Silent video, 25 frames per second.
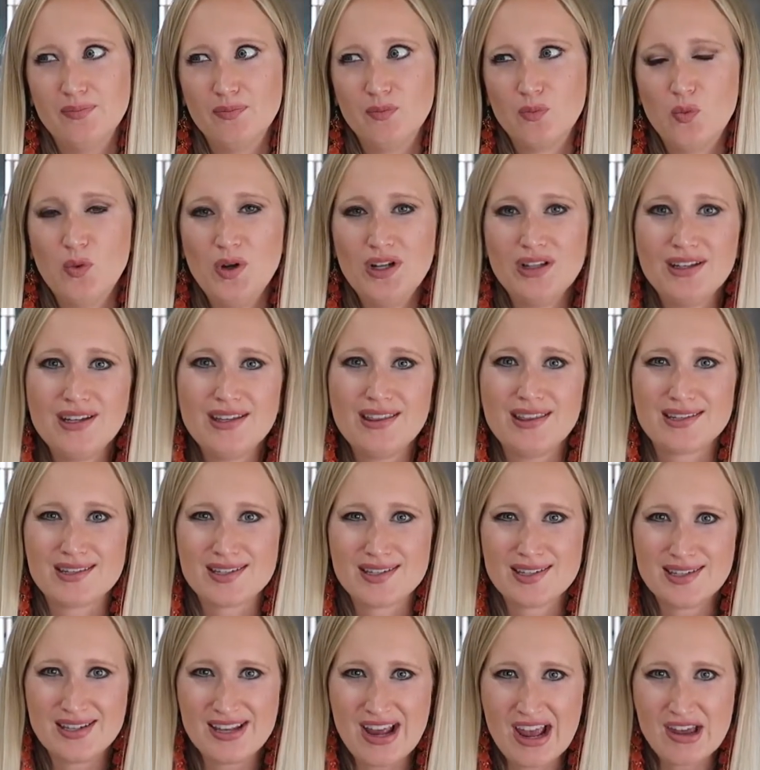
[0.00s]
really the
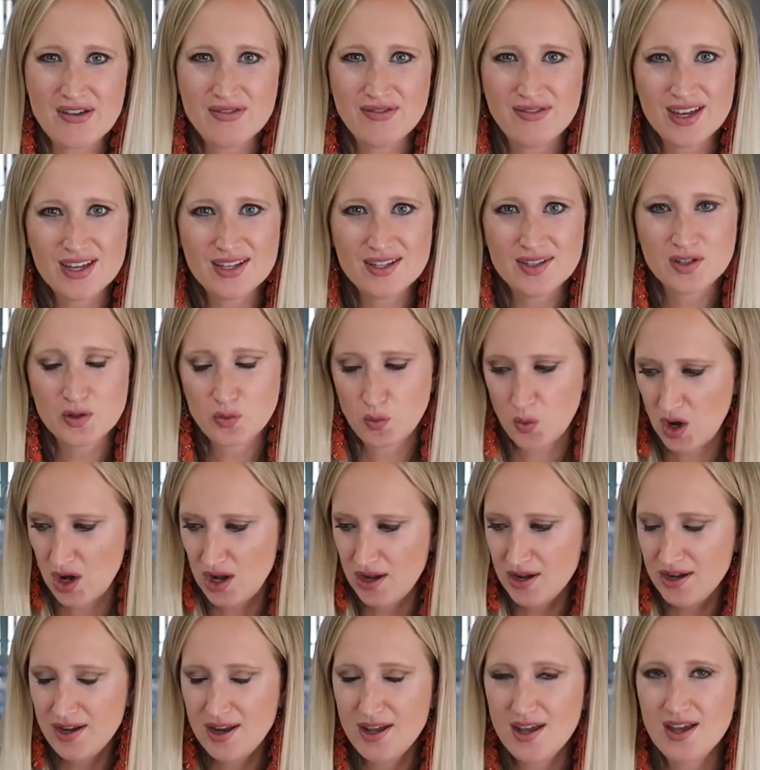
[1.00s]
safest
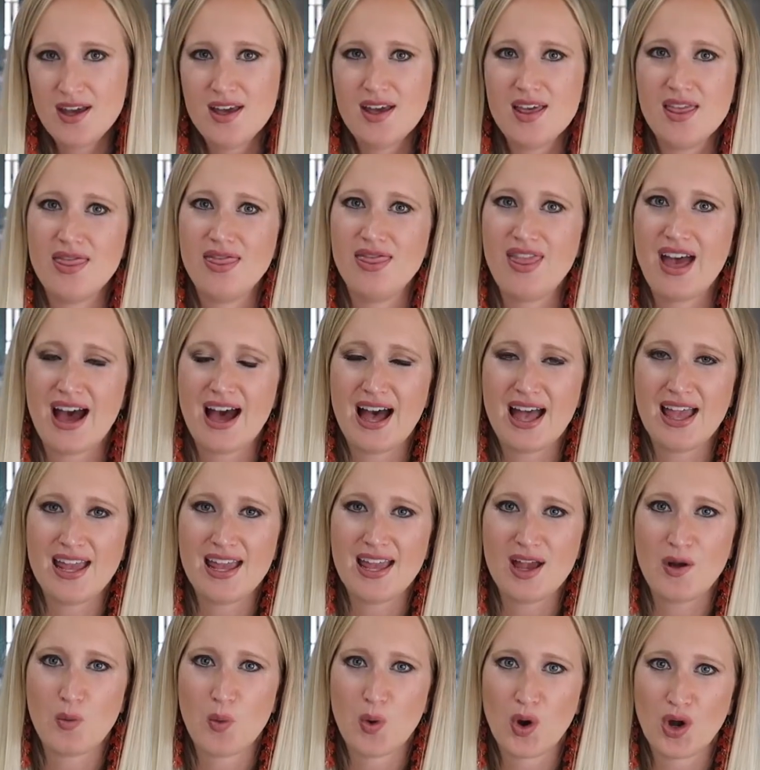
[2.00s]
one
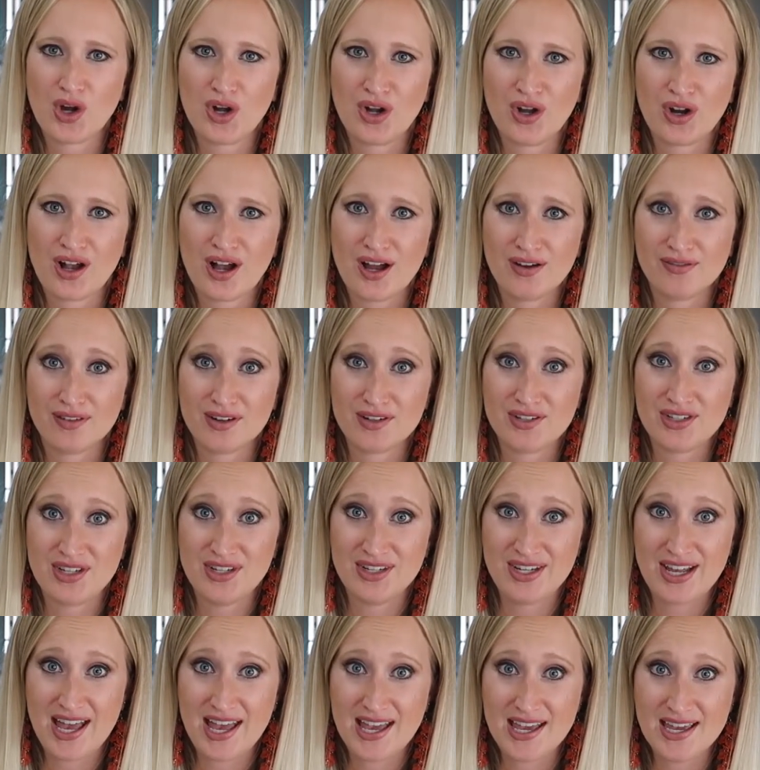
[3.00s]
that we're going to cover
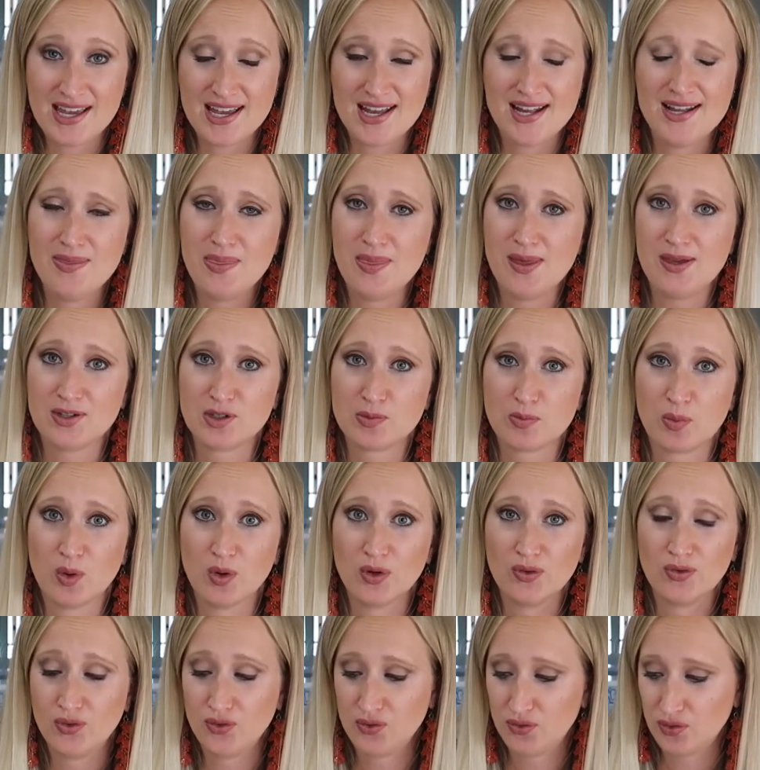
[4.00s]
today in this
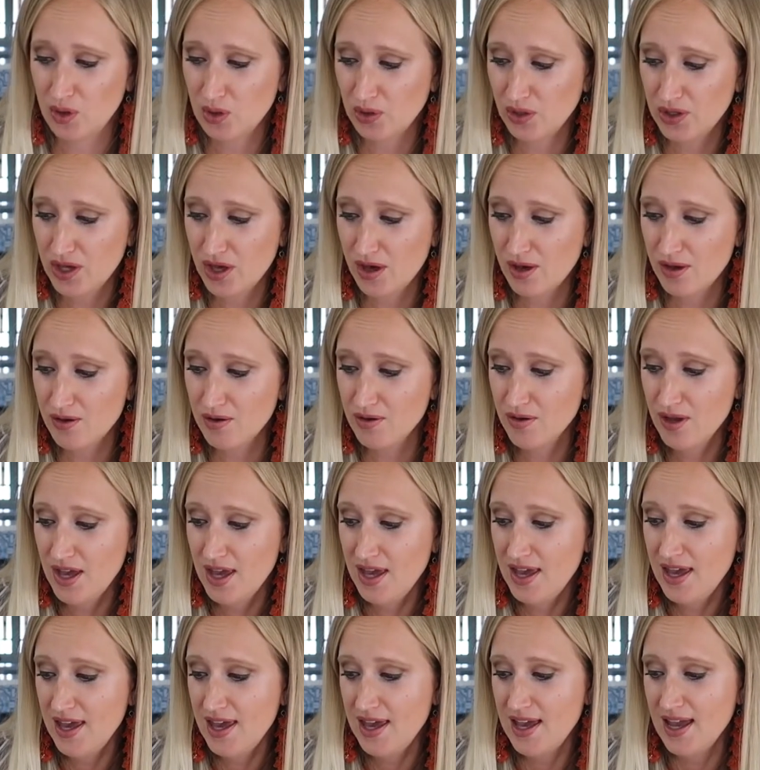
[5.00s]
portfolio,
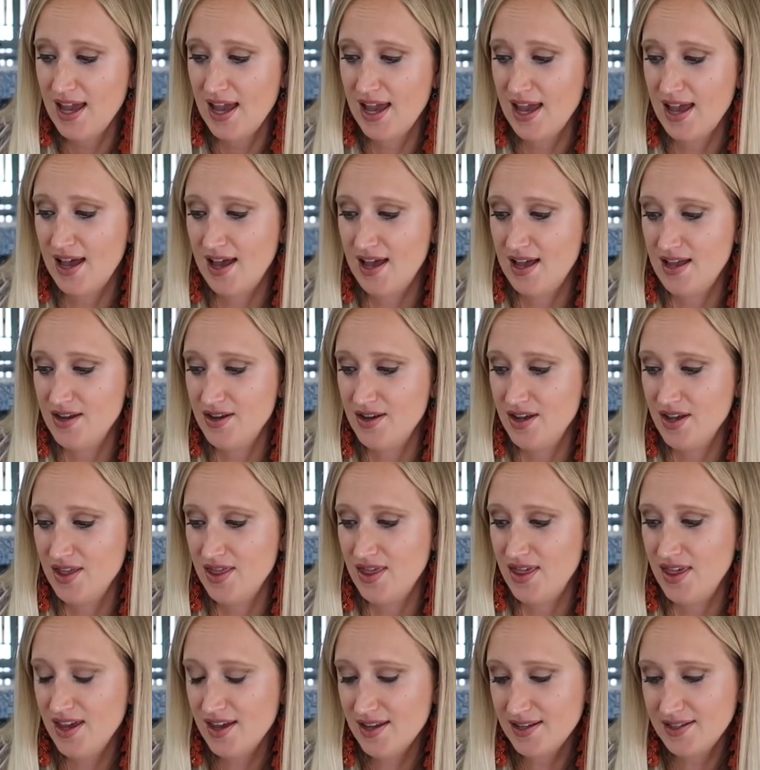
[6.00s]
and
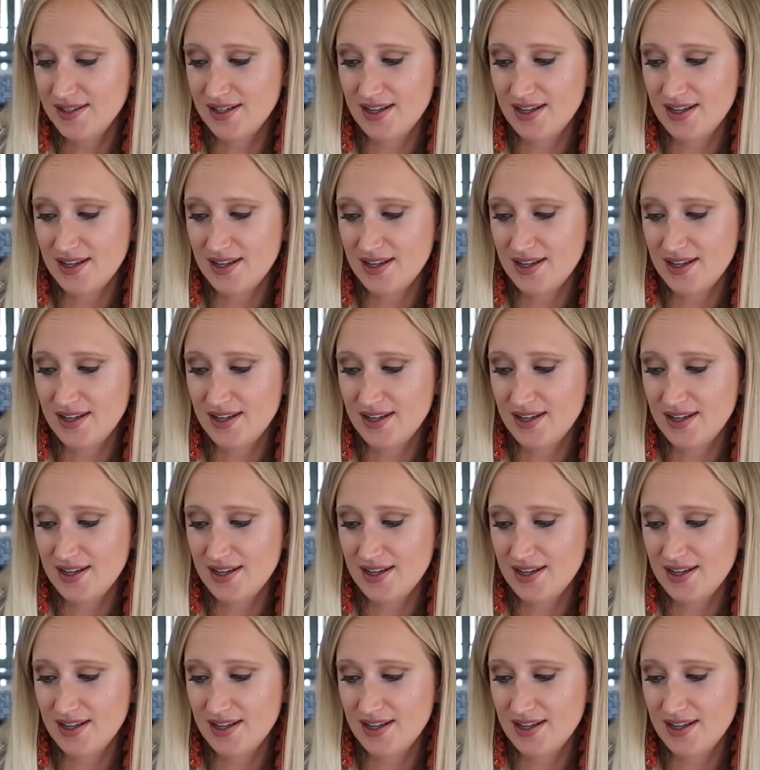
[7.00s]
this